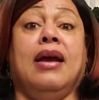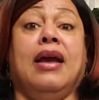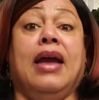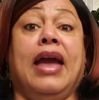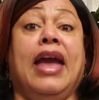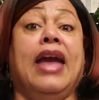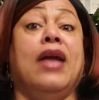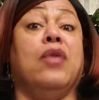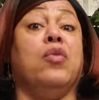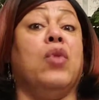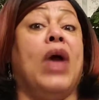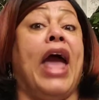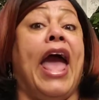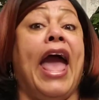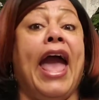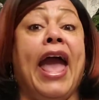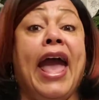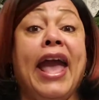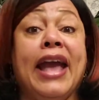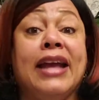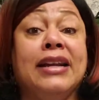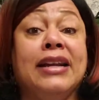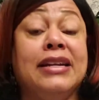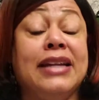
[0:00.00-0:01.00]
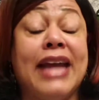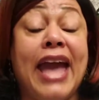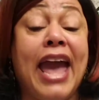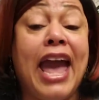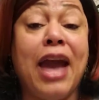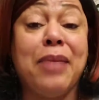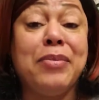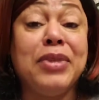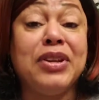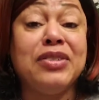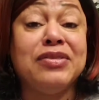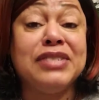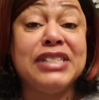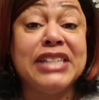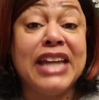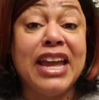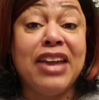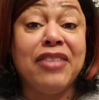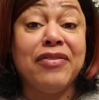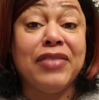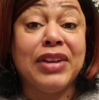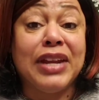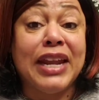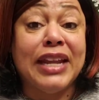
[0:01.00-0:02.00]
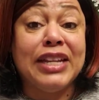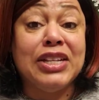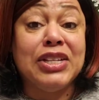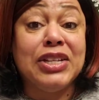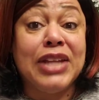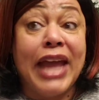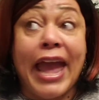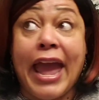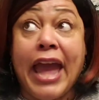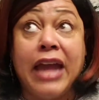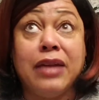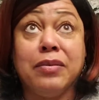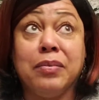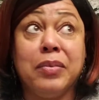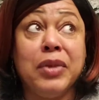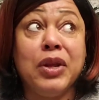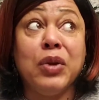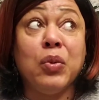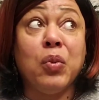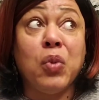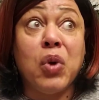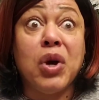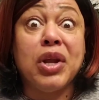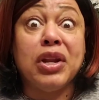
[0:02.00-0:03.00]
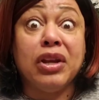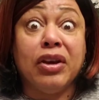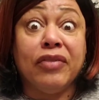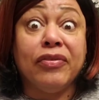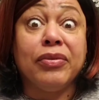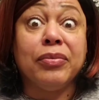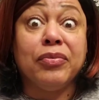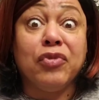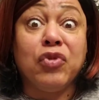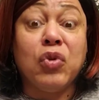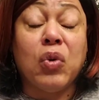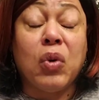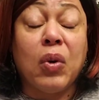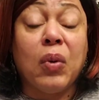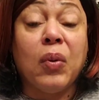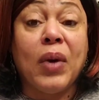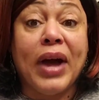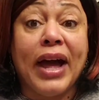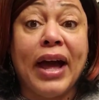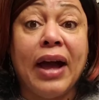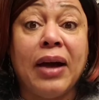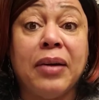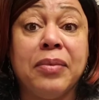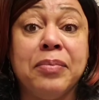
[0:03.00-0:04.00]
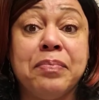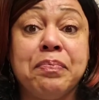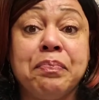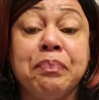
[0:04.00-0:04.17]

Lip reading: And the habit of saving hadn't been one of them for a while.